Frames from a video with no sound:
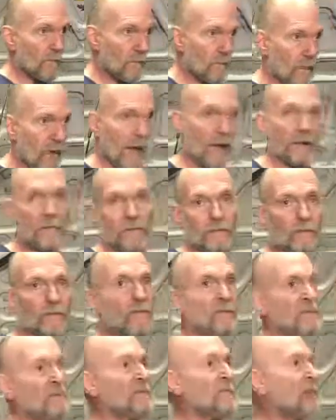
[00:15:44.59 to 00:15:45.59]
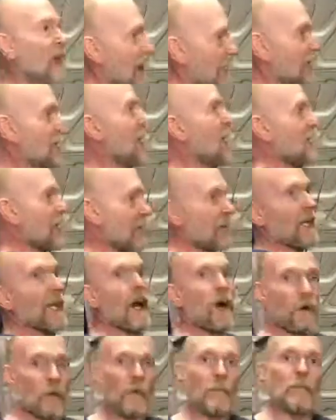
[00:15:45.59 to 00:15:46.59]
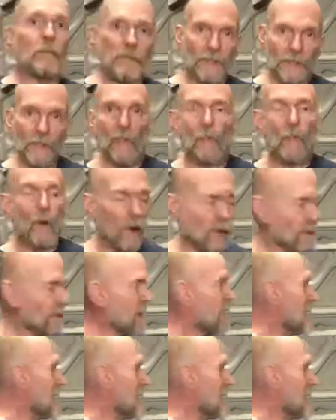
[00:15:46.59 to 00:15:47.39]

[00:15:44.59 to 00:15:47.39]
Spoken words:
Not taking it out completely. Well,